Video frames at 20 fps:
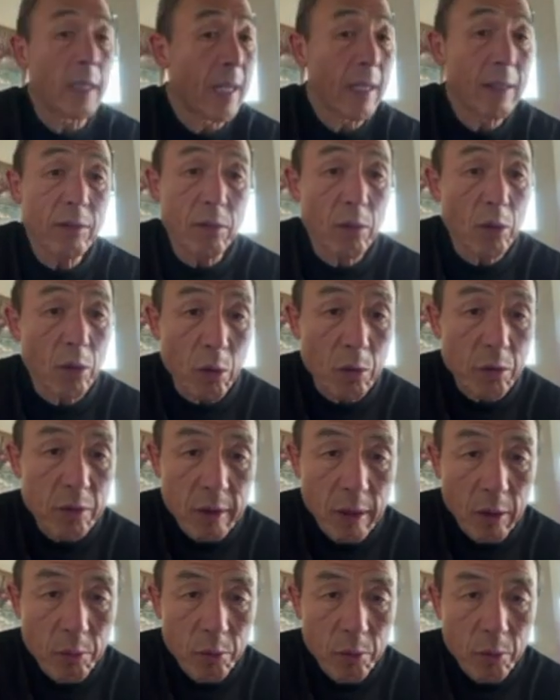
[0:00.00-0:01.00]
It has to go
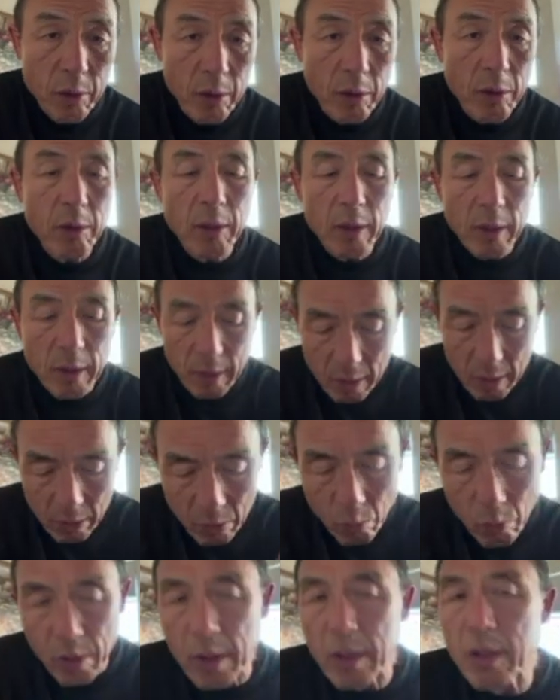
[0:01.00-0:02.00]
somewhere. You
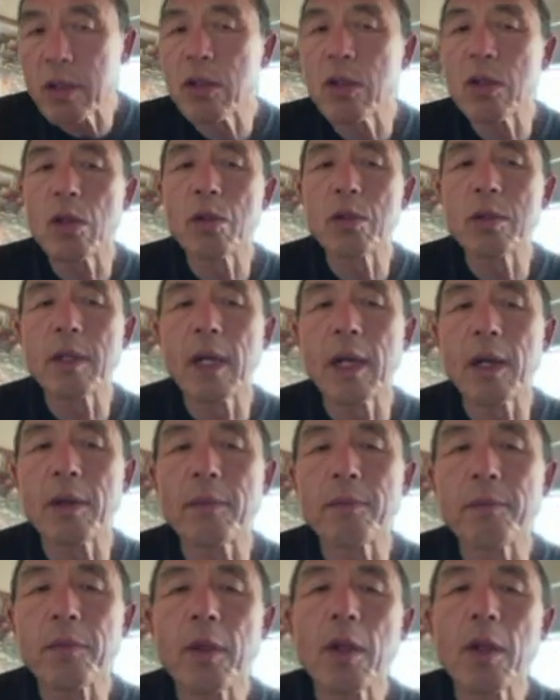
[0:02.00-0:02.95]
want it to go down.